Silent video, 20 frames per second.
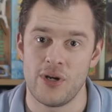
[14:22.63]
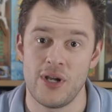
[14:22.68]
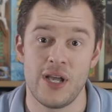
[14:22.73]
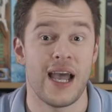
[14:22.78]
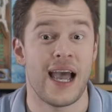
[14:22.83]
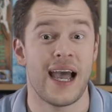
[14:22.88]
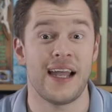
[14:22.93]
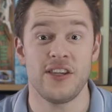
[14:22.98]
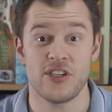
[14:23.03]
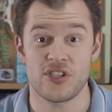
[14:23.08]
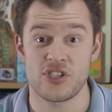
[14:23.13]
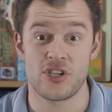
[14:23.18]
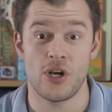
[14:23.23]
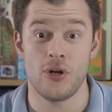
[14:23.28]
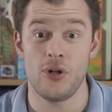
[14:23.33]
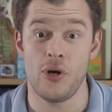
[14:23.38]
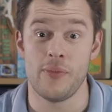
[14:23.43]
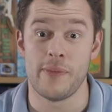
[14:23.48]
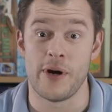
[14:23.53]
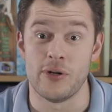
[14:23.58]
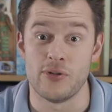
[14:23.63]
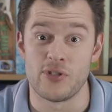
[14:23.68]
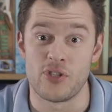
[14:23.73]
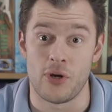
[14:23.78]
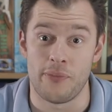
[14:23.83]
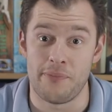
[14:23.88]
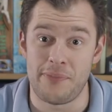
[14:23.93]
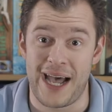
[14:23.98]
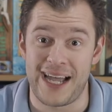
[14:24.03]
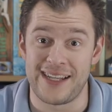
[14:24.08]
And the solo mode's
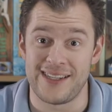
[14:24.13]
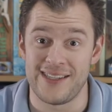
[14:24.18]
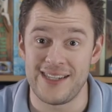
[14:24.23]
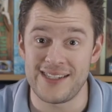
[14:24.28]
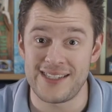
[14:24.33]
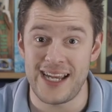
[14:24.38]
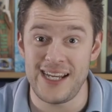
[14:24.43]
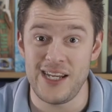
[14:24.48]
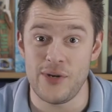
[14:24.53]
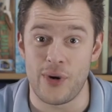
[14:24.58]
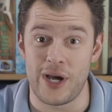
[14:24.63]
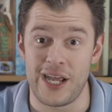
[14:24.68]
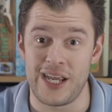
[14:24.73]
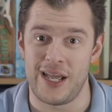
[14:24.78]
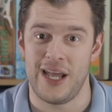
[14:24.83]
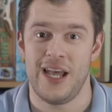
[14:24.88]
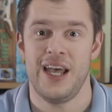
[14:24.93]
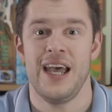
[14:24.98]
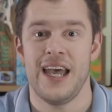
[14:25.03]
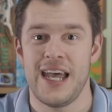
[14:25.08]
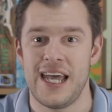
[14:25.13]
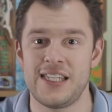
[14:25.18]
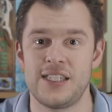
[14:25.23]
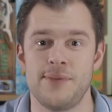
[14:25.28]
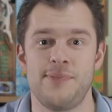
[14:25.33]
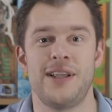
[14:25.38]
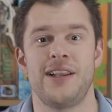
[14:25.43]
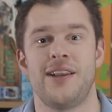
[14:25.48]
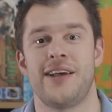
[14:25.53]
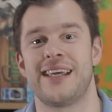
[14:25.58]
not bad in this anyway. It's a
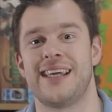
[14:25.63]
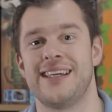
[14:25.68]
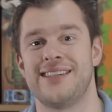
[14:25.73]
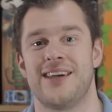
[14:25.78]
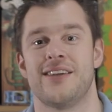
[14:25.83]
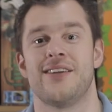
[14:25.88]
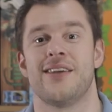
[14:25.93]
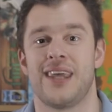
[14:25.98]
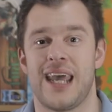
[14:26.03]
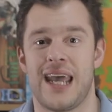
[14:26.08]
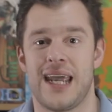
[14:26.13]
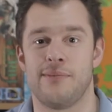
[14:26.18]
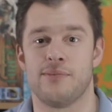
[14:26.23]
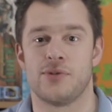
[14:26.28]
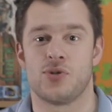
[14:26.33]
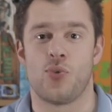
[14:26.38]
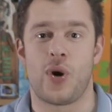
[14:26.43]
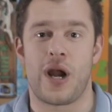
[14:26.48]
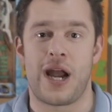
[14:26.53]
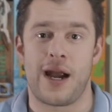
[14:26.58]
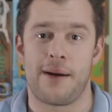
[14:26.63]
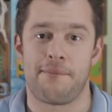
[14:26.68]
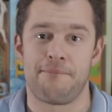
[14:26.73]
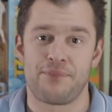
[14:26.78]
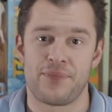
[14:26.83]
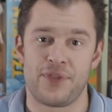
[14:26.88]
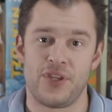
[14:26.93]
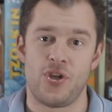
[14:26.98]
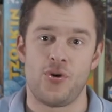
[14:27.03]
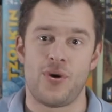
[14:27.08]
bit like his other games where
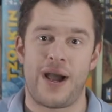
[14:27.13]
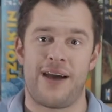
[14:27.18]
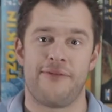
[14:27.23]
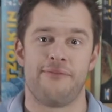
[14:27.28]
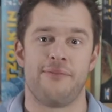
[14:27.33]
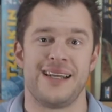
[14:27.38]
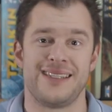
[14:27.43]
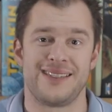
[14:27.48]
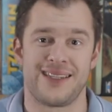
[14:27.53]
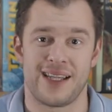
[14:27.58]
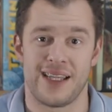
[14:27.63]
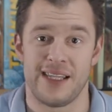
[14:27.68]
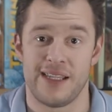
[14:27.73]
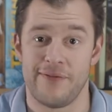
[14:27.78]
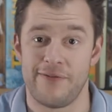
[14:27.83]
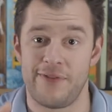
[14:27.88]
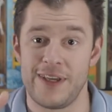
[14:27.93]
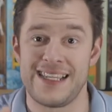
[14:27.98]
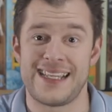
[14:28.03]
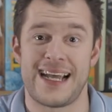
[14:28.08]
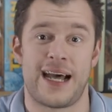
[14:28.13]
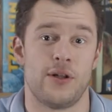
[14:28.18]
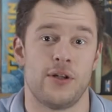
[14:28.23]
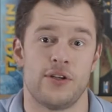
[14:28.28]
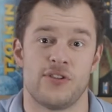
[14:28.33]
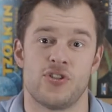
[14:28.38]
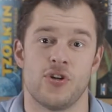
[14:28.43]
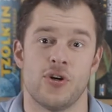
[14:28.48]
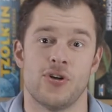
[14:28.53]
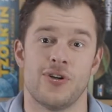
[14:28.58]
you have basically the Vital
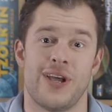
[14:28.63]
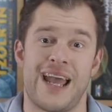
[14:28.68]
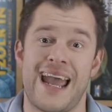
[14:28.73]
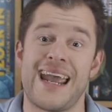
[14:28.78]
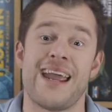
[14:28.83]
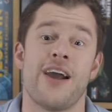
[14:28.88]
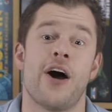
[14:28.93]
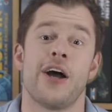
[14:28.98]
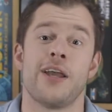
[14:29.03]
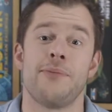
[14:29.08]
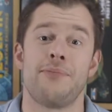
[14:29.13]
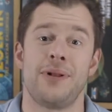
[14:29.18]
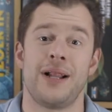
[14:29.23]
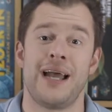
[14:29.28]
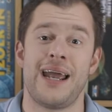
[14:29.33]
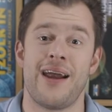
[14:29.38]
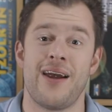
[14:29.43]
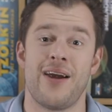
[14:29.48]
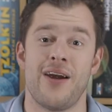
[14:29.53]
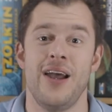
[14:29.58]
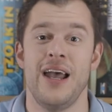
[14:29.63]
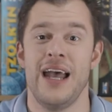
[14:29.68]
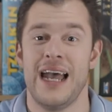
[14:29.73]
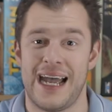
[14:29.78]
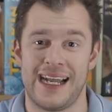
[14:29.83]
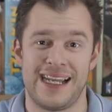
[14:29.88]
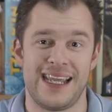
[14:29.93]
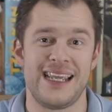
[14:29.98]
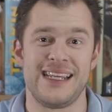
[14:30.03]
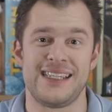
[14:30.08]
Lacerda AI player, and
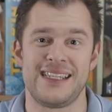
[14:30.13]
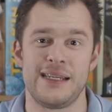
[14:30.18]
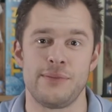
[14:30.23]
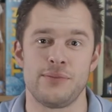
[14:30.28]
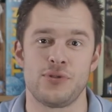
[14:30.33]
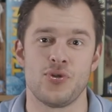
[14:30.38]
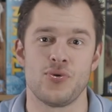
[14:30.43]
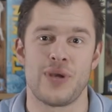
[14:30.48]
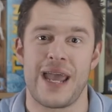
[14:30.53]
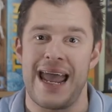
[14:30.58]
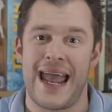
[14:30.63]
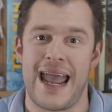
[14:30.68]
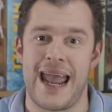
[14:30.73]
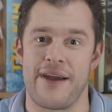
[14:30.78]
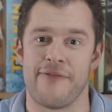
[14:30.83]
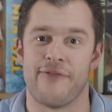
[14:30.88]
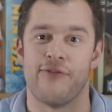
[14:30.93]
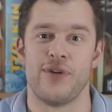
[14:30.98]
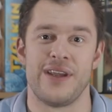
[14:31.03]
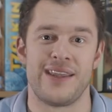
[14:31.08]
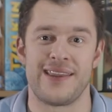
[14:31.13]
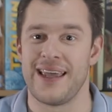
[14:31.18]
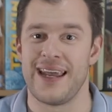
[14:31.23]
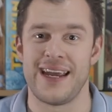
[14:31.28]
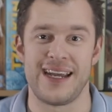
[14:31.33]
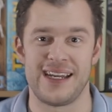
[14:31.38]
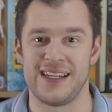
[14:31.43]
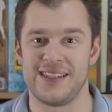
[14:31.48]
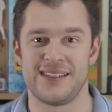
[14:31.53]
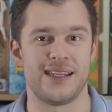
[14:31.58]
he seems to get
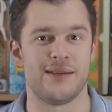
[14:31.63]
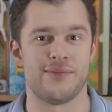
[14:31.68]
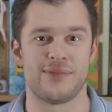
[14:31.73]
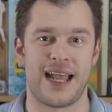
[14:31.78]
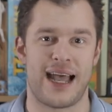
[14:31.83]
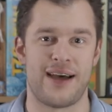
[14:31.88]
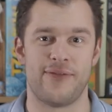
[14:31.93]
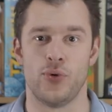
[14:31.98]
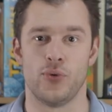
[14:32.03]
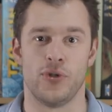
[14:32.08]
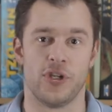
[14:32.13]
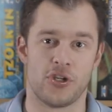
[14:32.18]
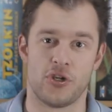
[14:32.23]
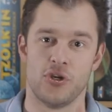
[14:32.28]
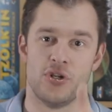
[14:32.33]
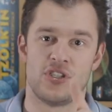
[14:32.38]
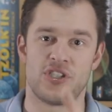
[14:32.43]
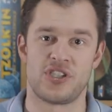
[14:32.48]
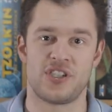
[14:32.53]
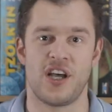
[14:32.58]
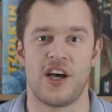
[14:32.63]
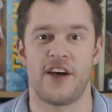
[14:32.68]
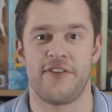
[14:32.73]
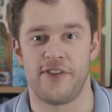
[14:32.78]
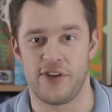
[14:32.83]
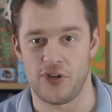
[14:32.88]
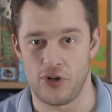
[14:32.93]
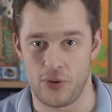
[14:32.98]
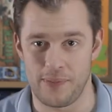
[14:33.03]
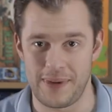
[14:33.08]
everything and seems to have all the good stuff, and
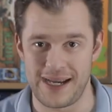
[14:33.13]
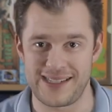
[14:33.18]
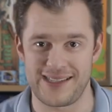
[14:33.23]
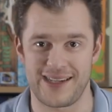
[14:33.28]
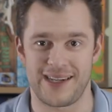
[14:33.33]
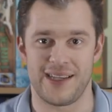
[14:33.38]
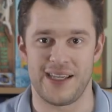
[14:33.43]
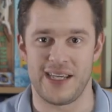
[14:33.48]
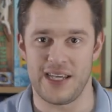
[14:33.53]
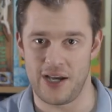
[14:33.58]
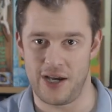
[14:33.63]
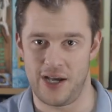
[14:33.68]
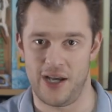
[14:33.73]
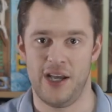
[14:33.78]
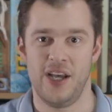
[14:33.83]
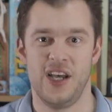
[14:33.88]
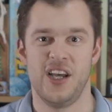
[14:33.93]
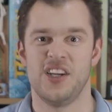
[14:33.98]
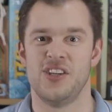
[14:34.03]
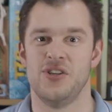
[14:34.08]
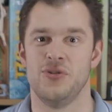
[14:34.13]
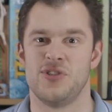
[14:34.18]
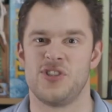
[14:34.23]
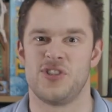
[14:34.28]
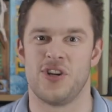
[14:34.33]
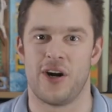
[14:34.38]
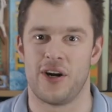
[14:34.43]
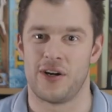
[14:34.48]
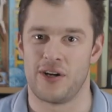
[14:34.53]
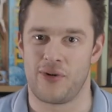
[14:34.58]
you're basically uh, you
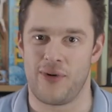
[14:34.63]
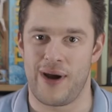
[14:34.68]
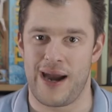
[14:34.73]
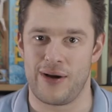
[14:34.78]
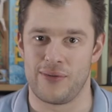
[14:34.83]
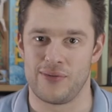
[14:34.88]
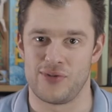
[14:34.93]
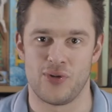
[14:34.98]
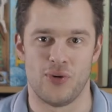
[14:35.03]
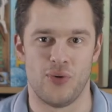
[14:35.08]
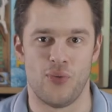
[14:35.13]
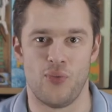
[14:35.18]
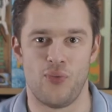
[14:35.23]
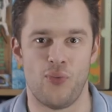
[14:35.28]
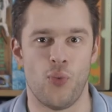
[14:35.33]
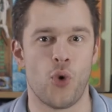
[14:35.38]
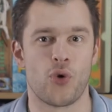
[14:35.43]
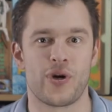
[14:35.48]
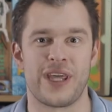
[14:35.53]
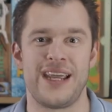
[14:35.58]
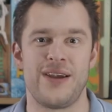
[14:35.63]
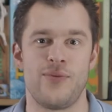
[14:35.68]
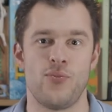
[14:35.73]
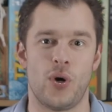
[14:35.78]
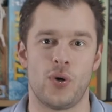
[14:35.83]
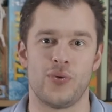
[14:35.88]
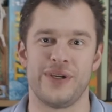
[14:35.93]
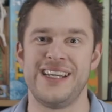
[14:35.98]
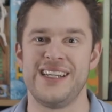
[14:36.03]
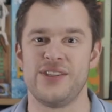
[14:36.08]
start the ground sort of walking while
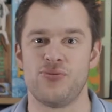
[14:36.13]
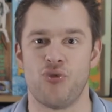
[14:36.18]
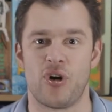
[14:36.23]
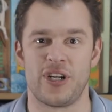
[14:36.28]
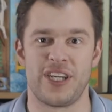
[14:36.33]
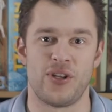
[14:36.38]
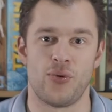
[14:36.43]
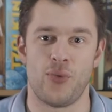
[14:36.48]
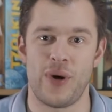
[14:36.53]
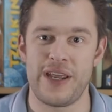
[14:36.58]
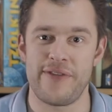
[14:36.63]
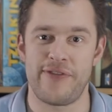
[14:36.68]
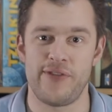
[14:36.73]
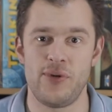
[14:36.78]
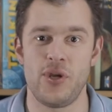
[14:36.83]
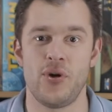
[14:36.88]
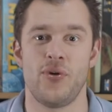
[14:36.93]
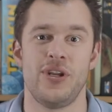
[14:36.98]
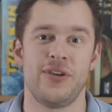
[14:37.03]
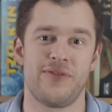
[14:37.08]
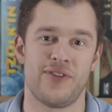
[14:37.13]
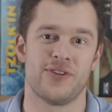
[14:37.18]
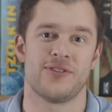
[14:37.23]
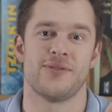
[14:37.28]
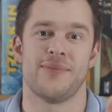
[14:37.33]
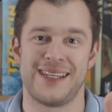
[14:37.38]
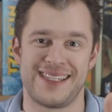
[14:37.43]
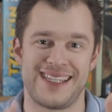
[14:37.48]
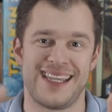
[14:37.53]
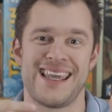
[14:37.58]
he's running away from you, and you've got to
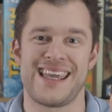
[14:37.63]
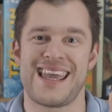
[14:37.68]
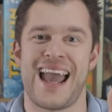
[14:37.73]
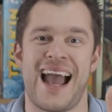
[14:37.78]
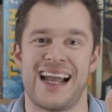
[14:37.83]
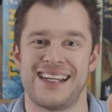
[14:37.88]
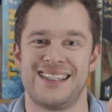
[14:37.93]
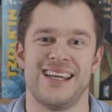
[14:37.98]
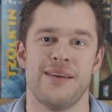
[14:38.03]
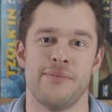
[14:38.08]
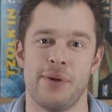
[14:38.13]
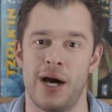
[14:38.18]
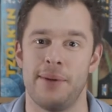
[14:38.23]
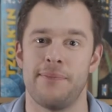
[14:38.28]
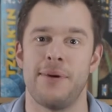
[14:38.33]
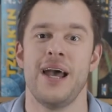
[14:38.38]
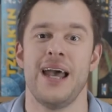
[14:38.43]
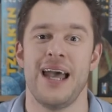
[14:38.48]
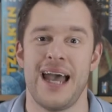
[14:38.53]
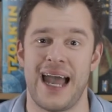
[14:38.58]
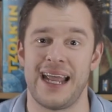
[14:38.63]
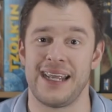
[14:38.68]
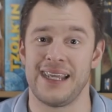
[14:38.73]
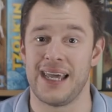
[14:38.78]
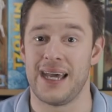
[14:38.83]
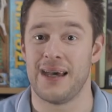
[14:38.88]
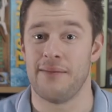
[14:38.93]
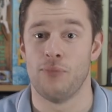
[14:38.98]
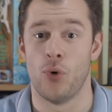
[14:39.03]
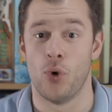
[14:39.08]
basically catch him up and
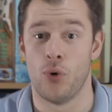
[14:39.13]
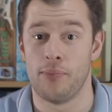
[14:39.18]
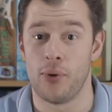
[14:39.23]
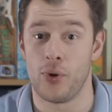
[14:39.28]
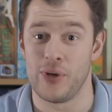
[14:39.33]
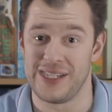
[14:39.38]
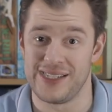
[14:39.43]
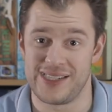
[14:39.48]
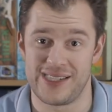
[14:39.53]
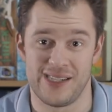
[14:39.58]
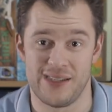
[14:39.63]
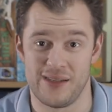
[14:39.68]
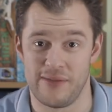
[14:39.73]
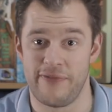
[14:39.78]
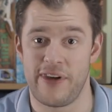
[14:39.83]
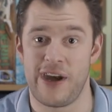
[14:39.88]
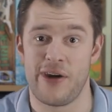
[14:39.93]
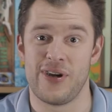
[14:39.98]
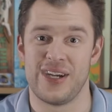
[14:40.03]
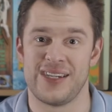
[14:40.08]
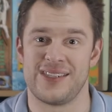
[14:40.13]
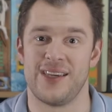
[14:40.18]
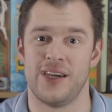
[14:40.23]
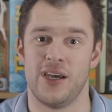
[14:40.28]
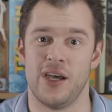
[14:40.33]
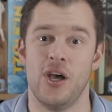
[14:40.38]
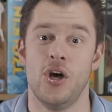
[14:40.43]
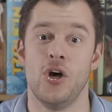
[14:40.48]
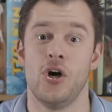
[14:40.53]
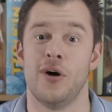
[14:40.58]
get more points and various
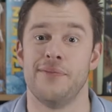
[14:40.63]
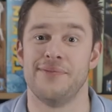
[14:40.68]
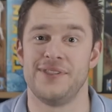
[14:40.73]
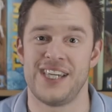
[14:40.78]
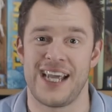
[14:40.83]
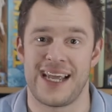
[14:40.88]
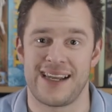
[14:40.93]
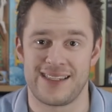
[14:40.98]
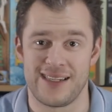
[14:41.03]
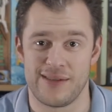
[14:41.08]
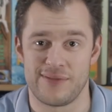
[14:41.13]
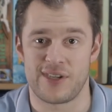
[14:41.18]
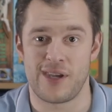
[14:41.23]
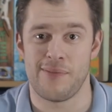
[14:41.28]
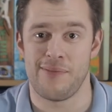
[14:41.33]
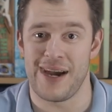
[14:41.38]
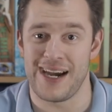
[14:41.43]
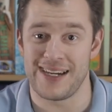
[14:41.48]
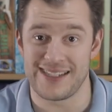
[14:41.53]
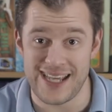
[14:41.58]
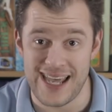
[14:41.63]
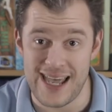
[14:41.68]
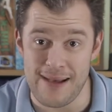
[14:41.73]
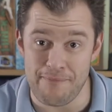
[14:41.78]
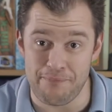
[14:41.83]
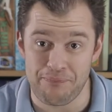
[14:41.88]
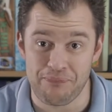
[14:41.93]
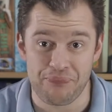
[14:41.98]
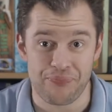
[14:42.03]
uh, objectives compared to him.